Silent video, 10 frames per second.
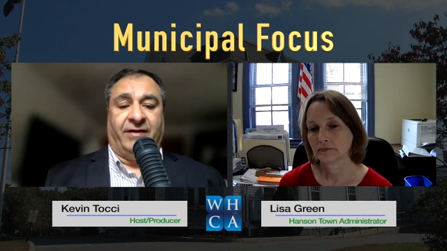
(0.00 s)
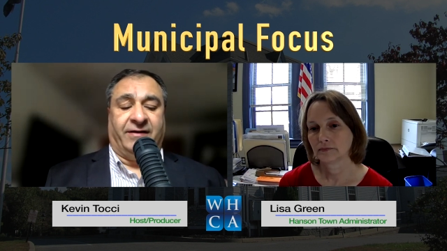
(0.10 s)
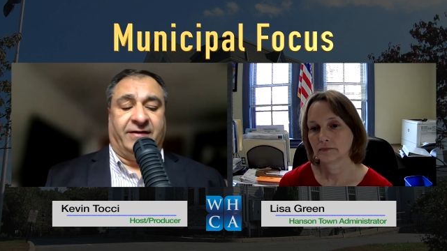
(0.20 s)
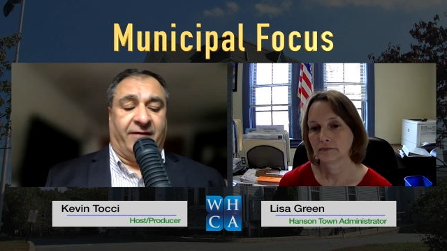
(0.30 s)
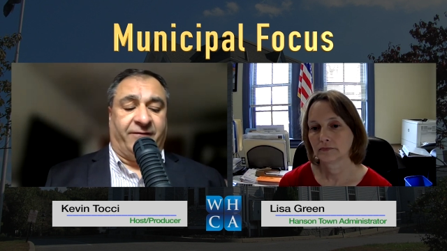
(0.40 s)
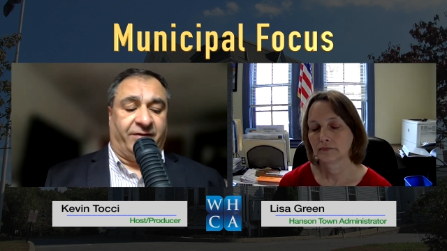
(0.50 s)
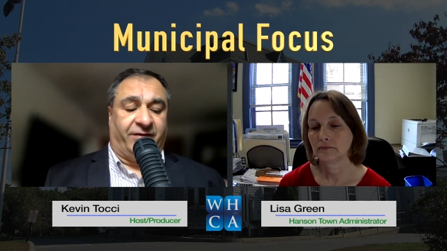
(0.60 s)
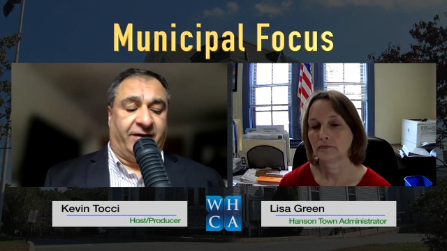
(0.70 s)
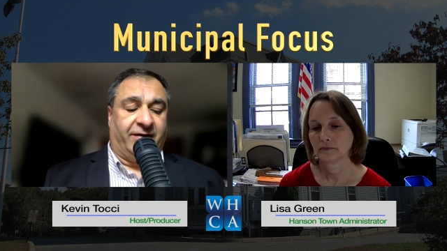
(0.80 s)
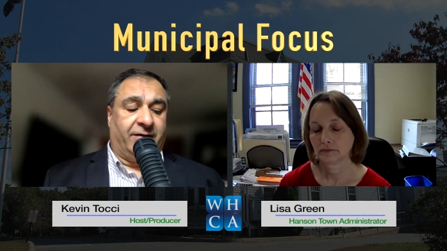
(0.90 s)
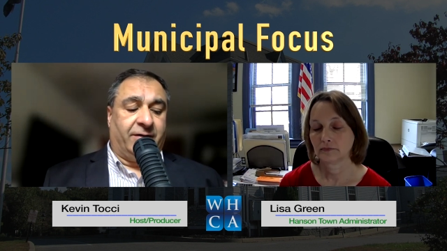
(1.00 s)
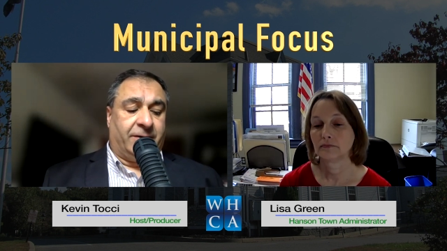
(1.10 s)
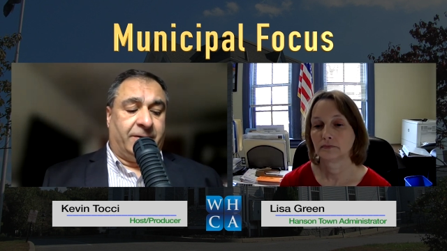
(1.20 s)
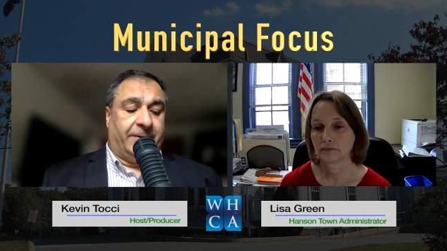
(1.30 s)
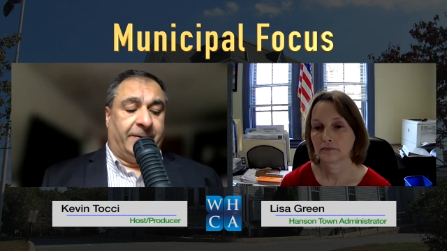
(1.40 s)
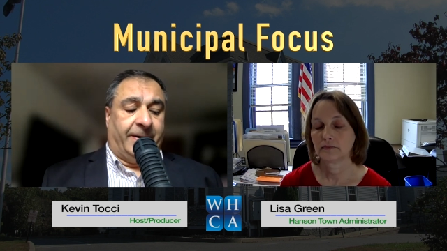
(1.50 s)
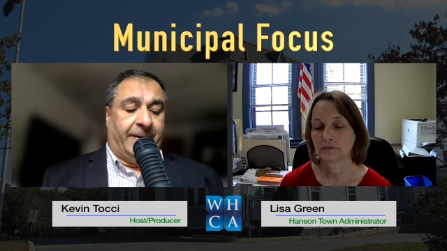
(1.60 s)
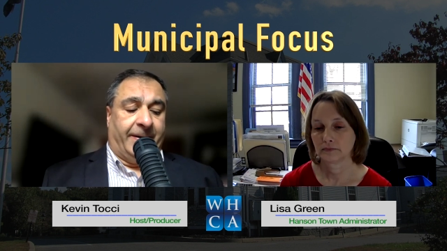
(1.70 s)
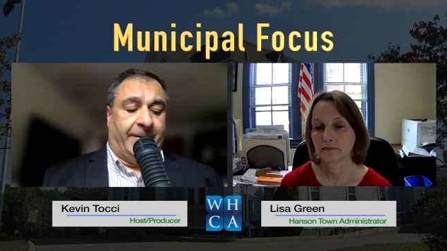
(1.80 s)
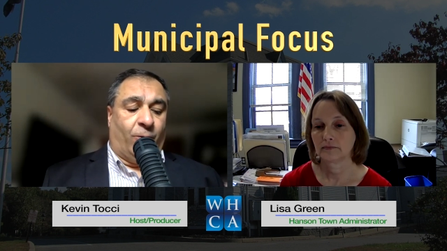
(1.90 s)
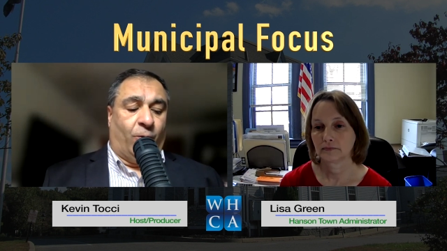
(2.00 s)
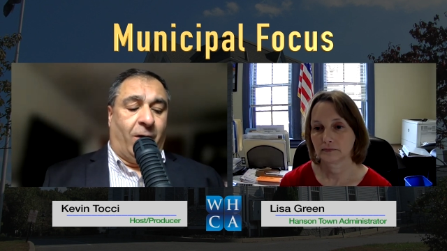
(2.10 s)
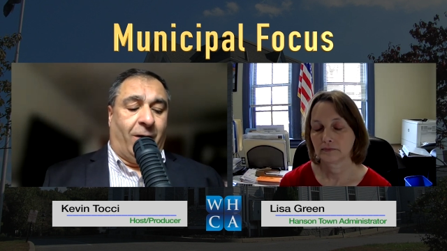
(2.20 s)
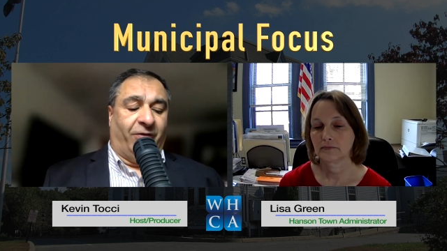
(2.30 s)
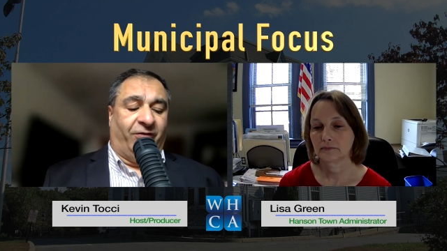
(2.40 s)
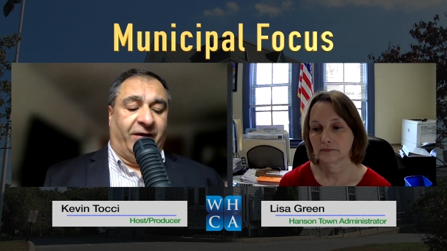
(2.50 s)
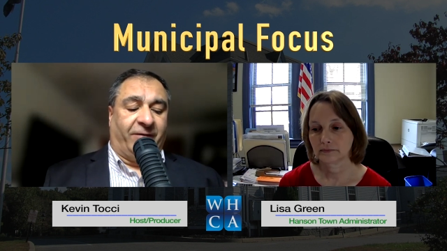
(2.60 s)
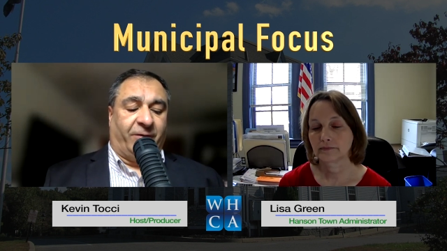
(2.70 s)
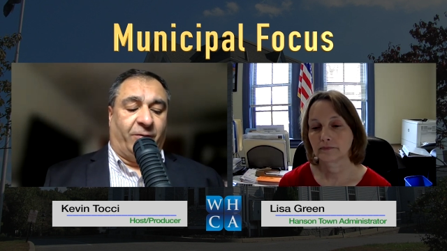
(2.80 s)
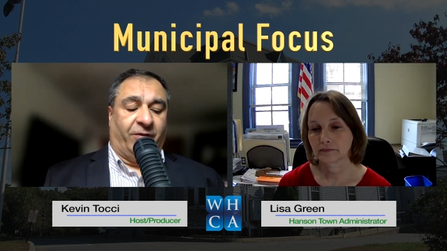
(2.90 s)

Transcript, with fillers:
Speaker 1: a deficit. Um, what was different?